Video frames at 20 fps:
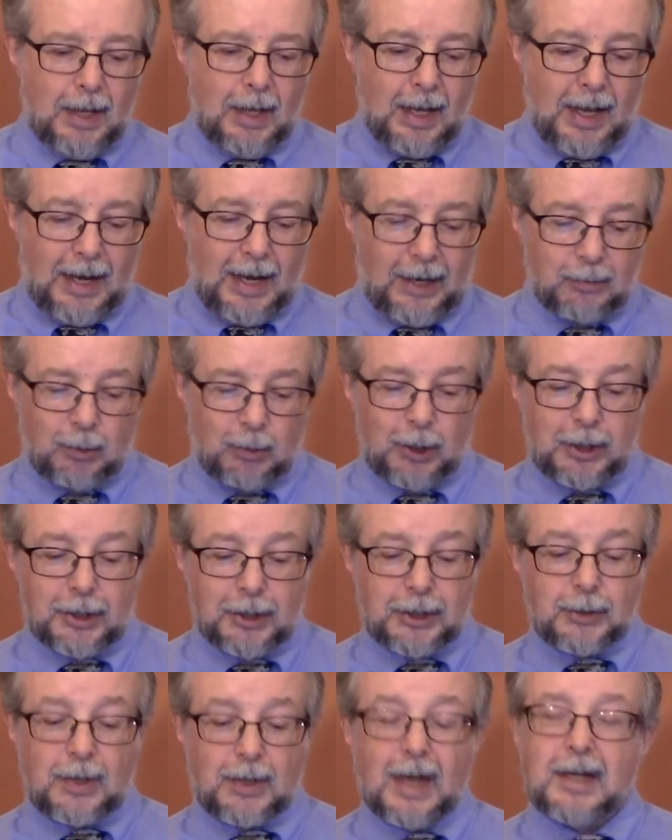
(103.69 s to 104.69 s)
And we're going to
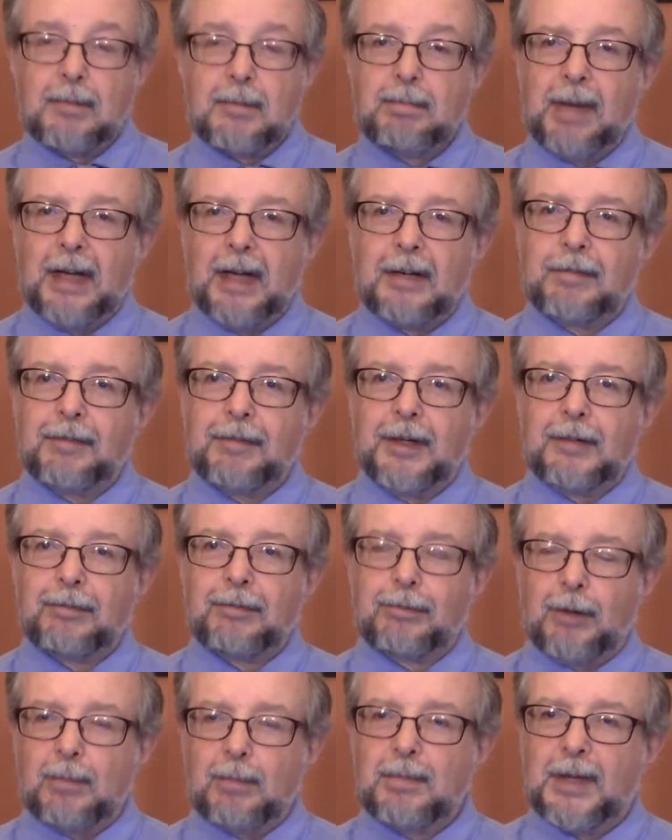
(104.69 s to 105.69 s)
try to benefit
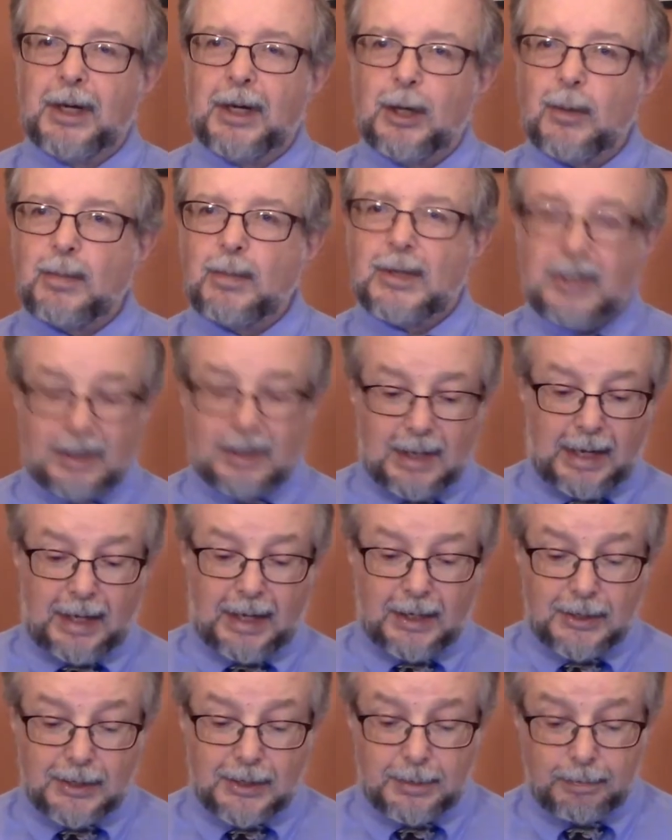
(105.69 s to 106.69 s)
from their
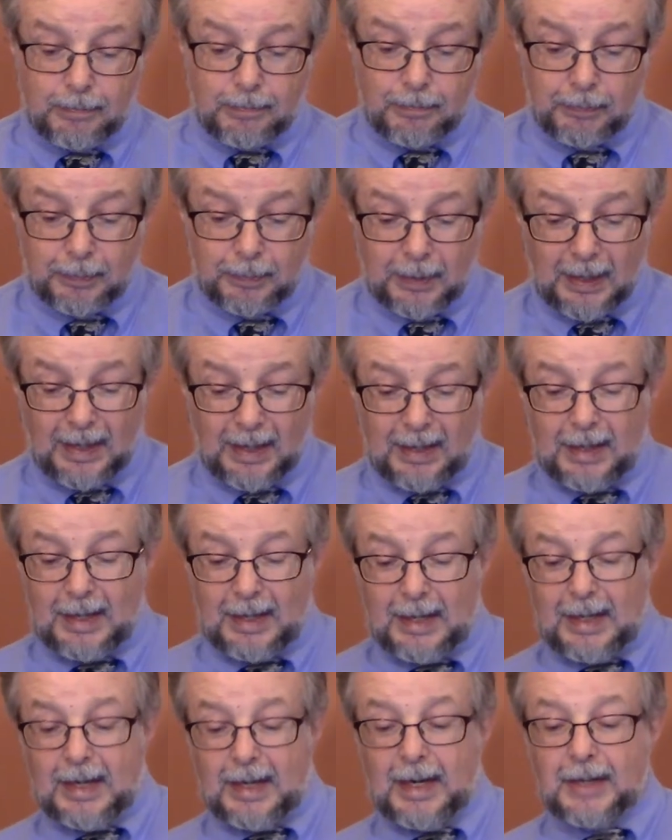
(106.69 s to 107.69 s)
mistakes
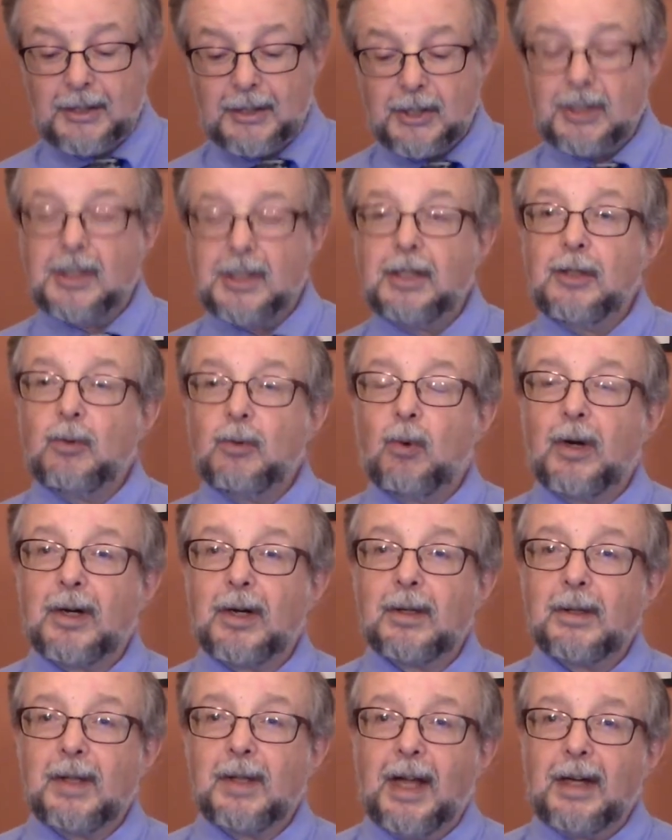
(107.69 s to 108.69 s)
and see where
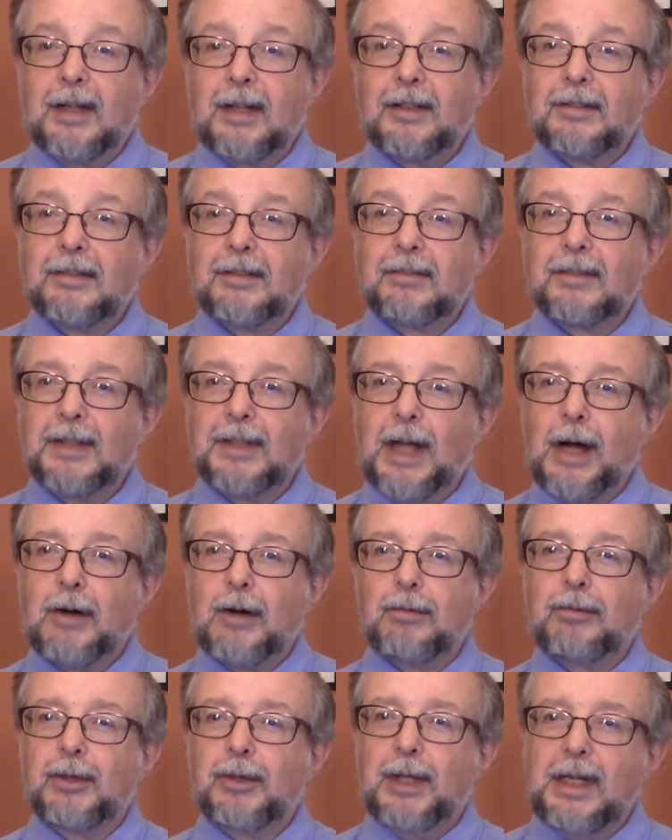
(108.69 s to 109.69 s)

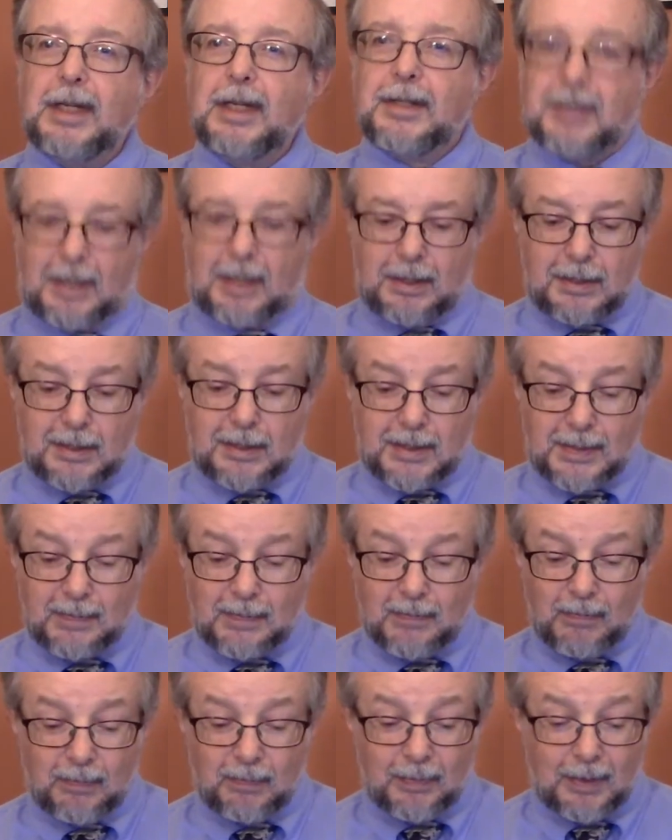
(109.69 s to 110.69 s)
love leads us
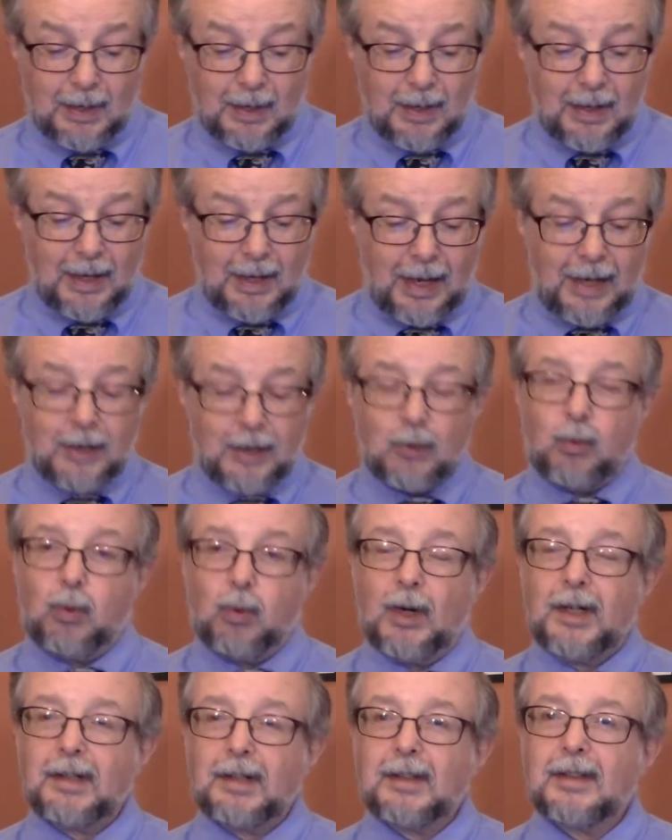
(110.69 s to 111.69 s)
and
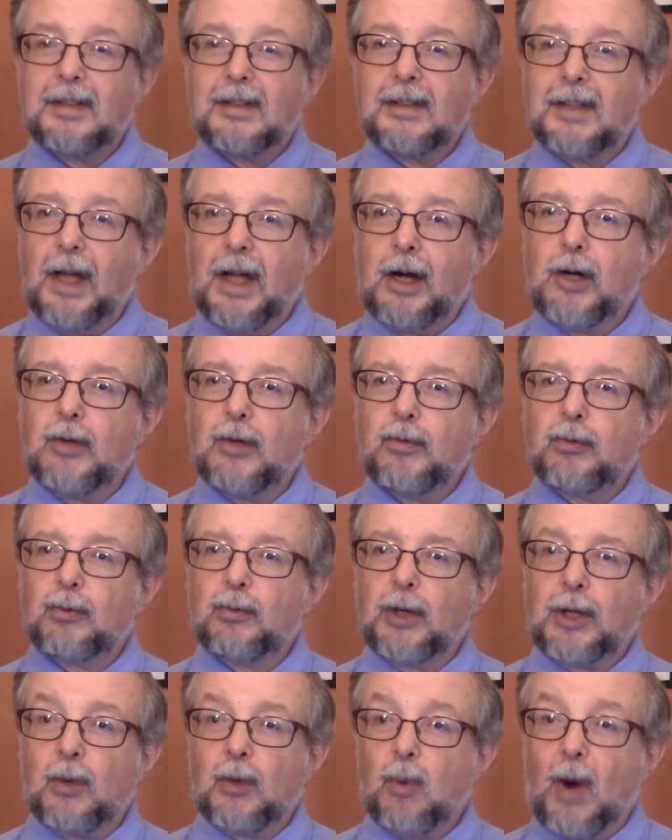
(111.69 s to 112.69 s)
what love
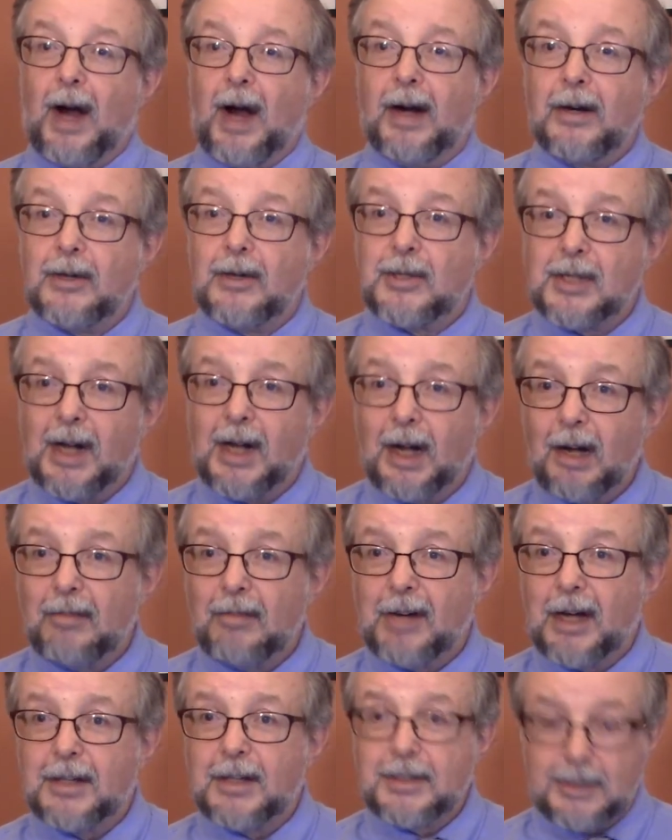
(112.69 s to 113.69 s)
requires of
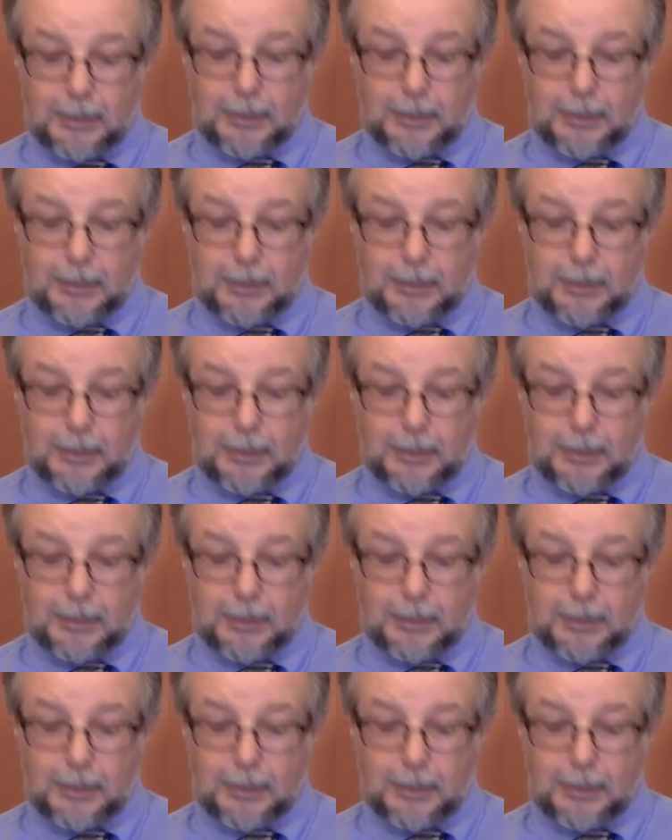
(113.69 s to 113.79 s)
us.